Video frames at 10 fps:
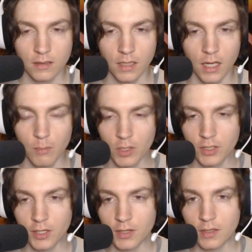
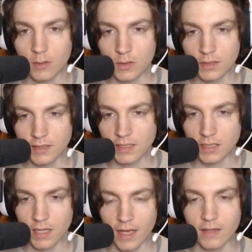mulligan this
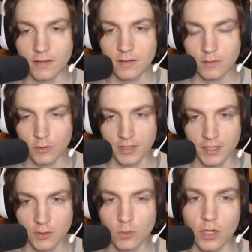hand or these
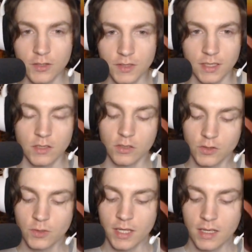2 cards against
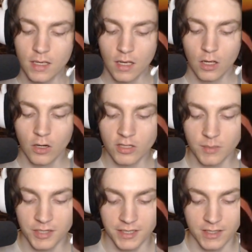Akatsuki or some
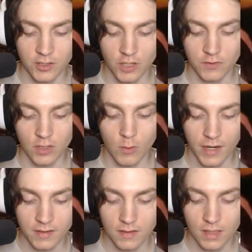other decks that you have to go
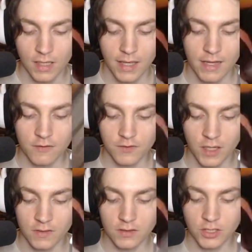white. And if
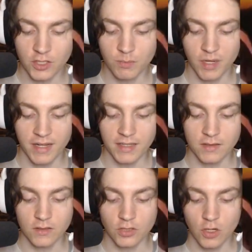not, just play it
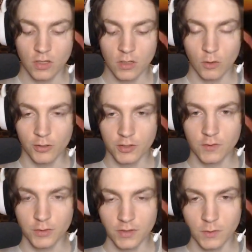solo or use it
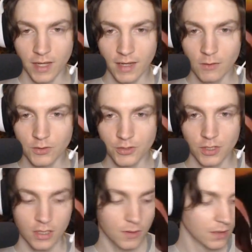for the 2k counter solo.